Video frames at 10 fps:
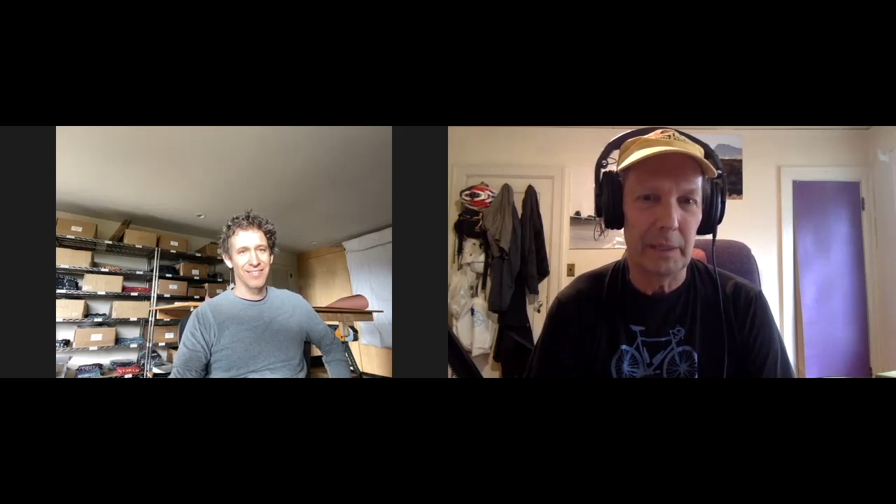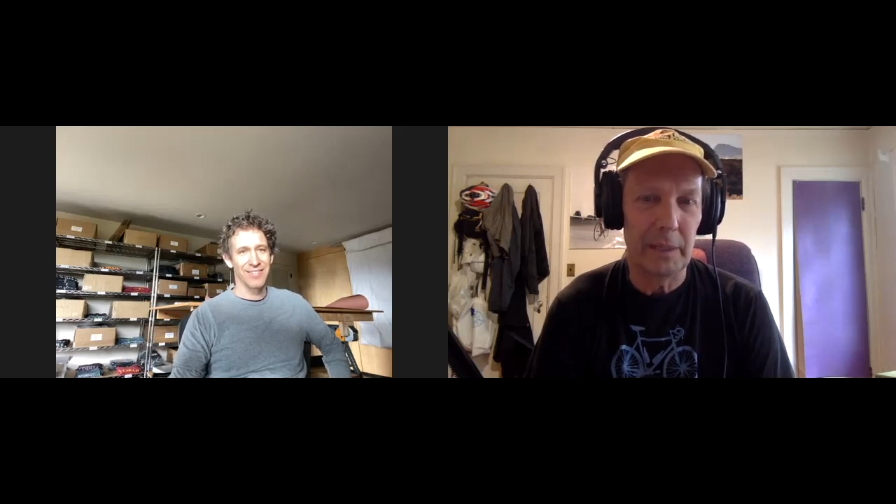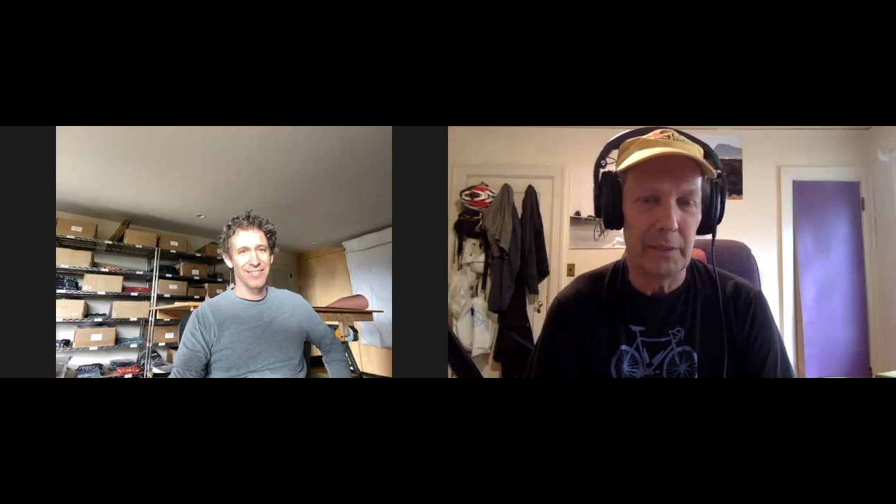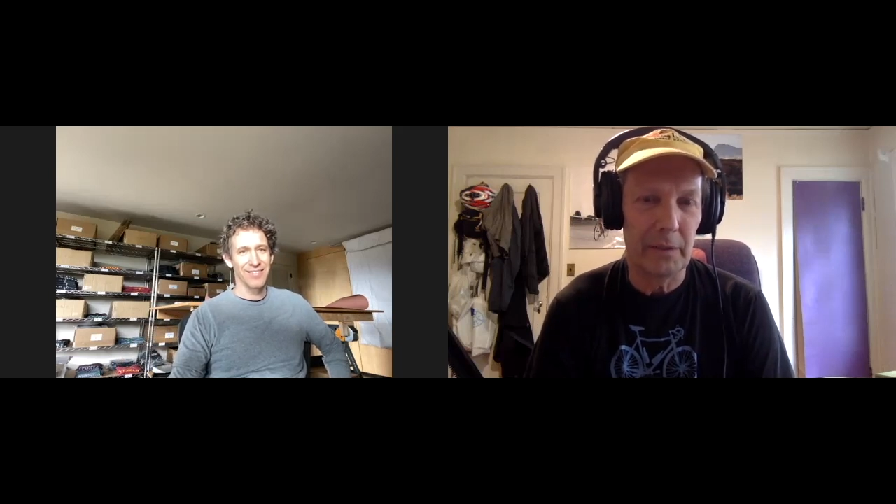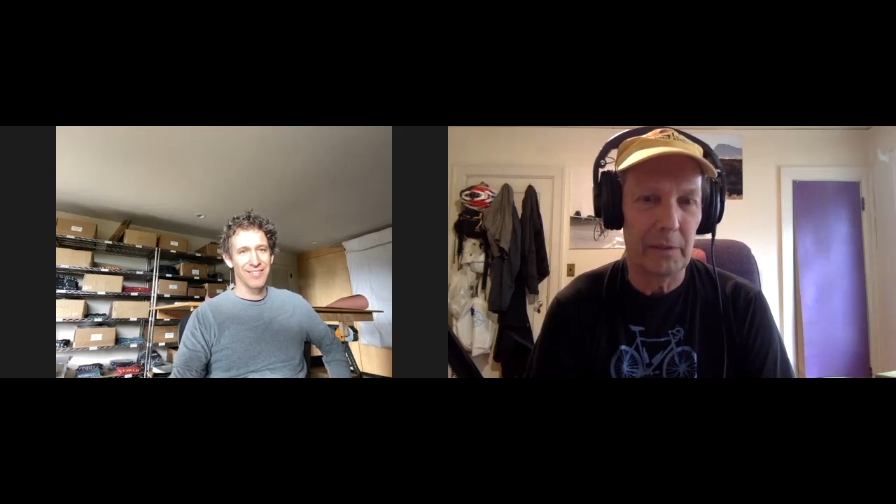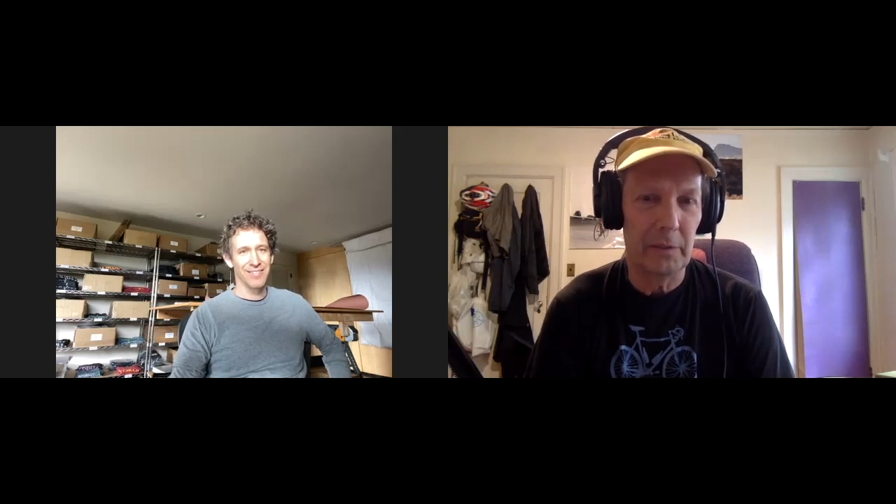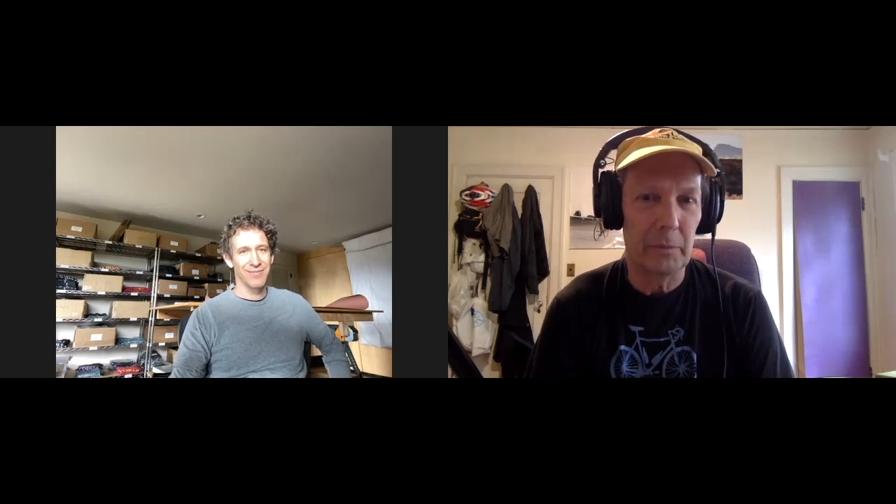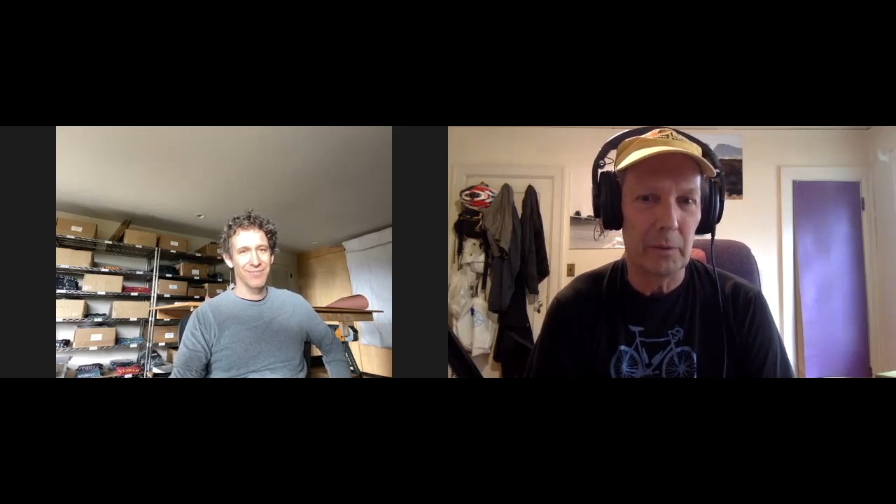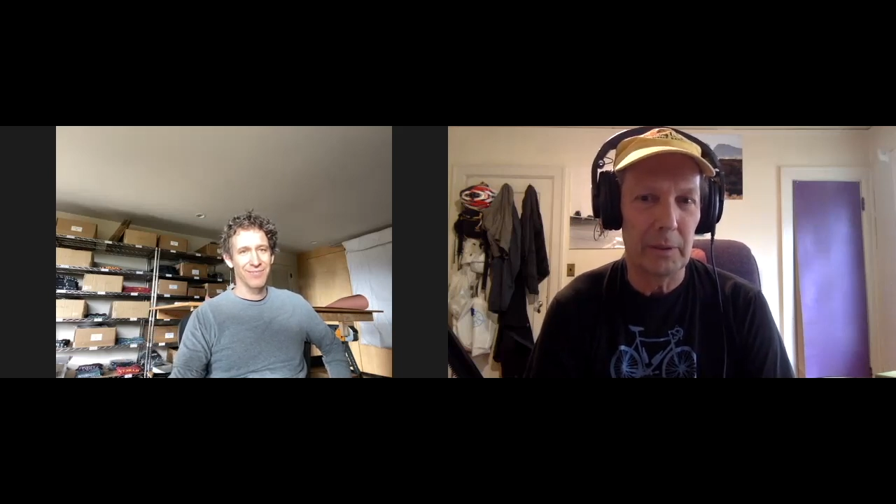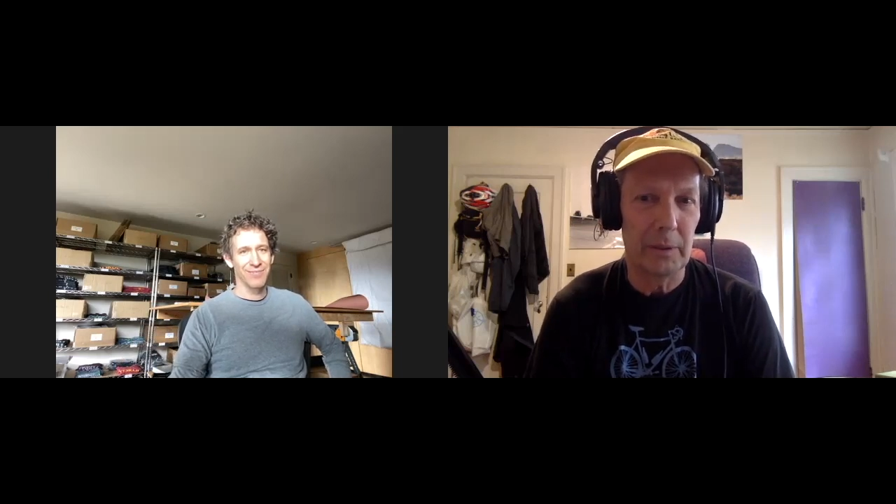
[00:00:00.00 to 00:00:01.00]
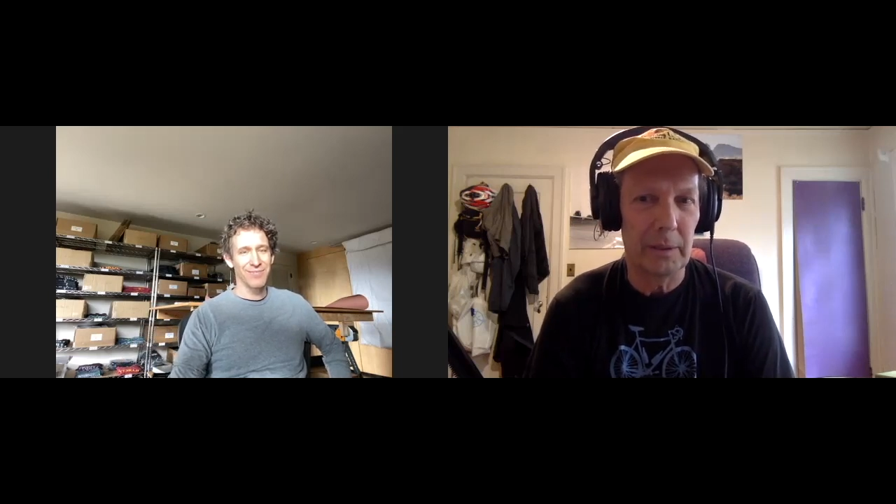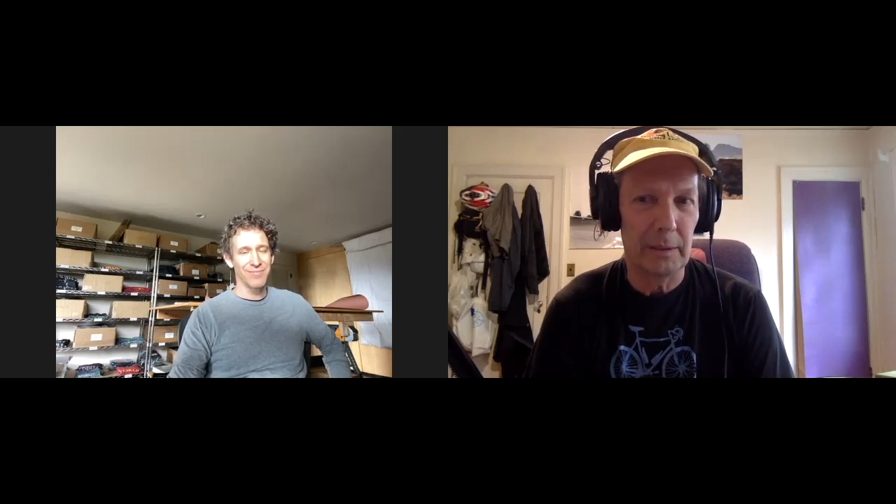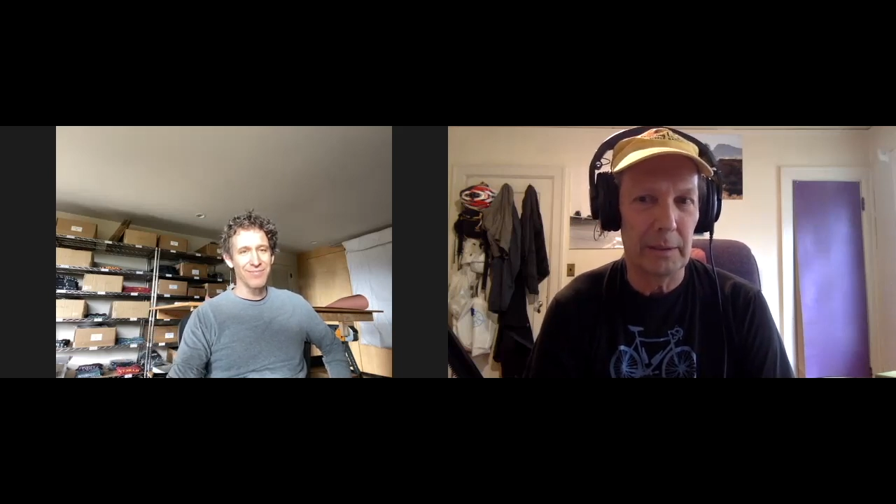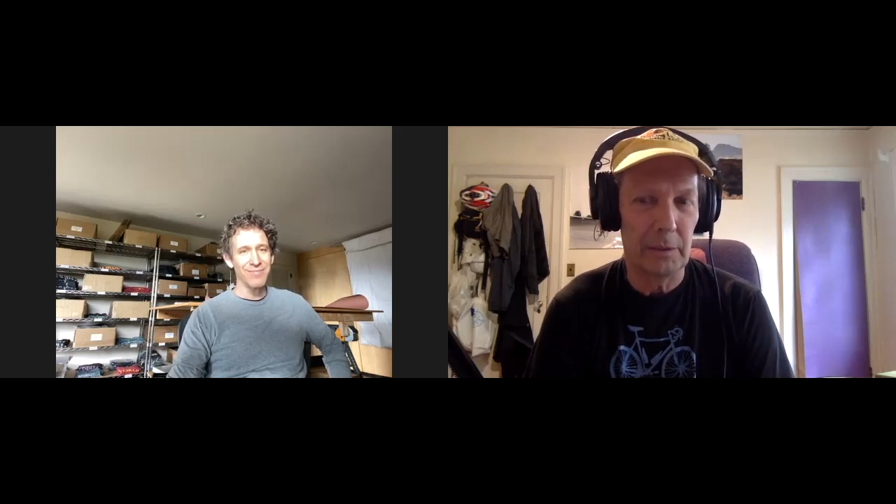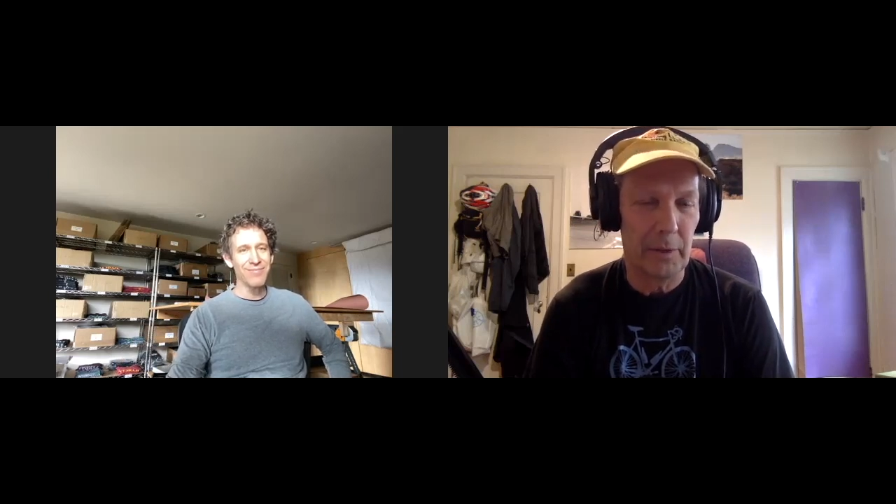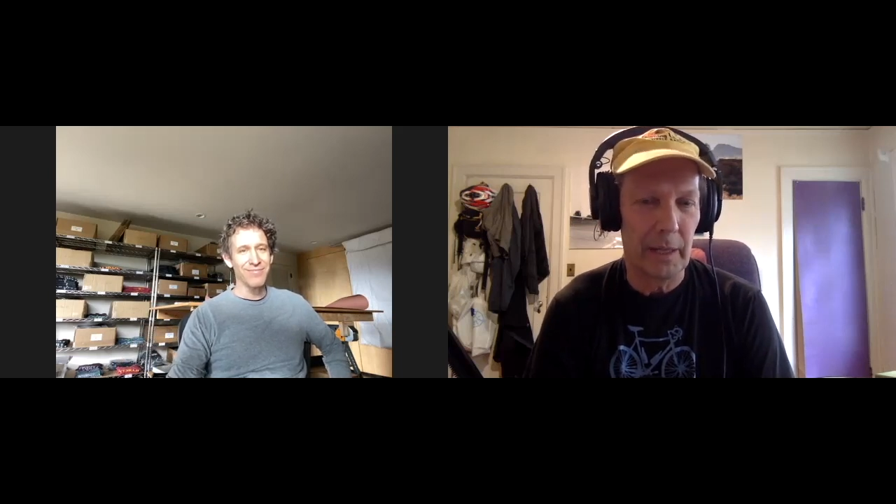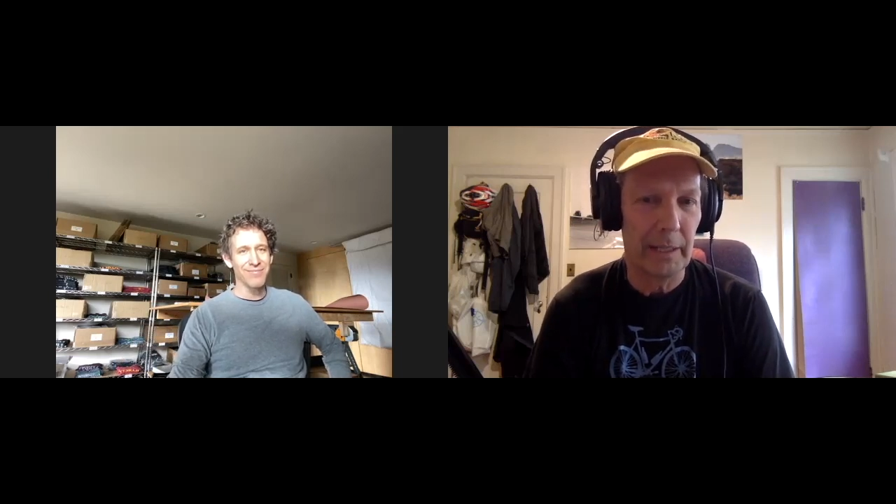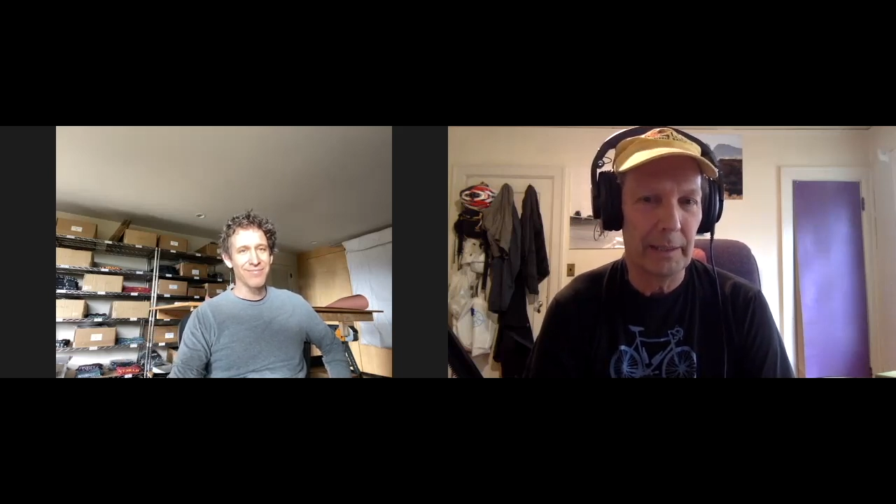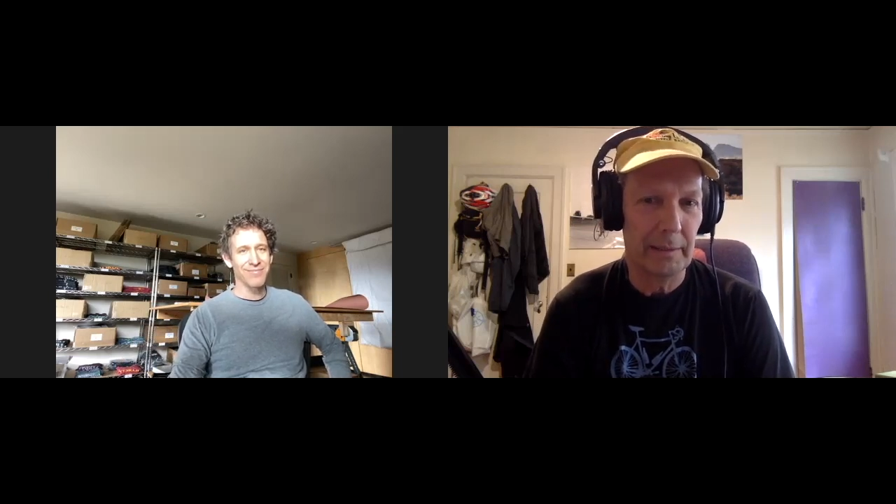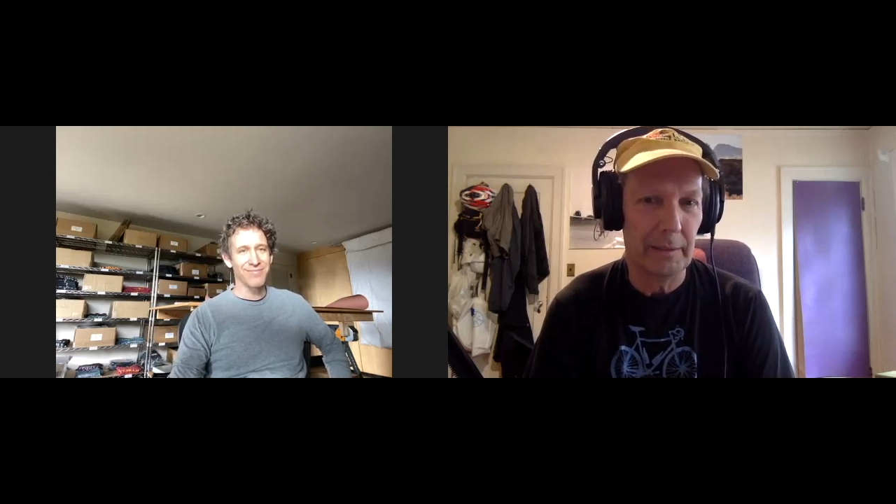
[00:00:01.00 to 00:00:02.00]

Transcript: it gets a little more dry.